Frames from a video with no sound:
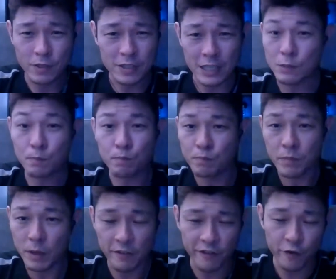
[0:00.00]
just
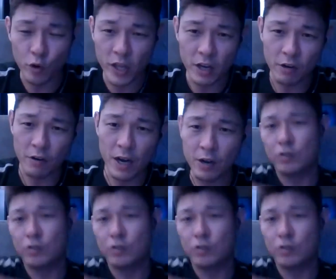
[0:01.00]
fooling around, you know,